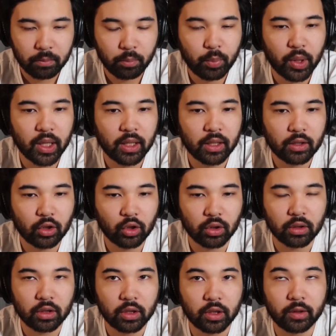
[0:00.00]
I
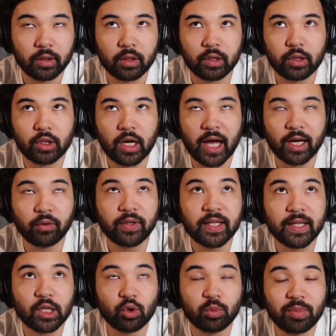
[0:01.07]
don't think
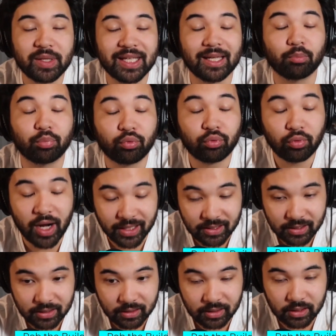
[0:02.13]
that you would be
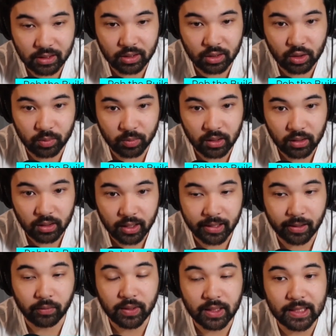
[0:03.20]
impressed. Excuse me. I
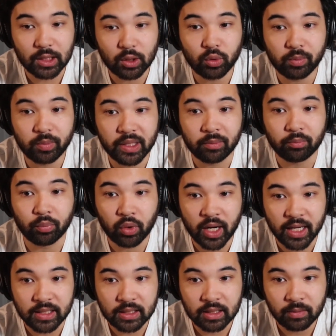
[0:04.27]
don't think that you would be
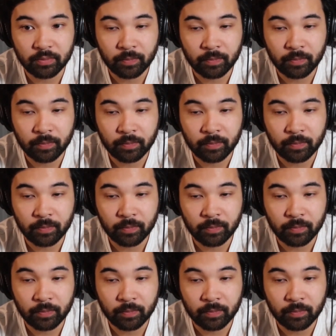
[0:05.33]
impressed.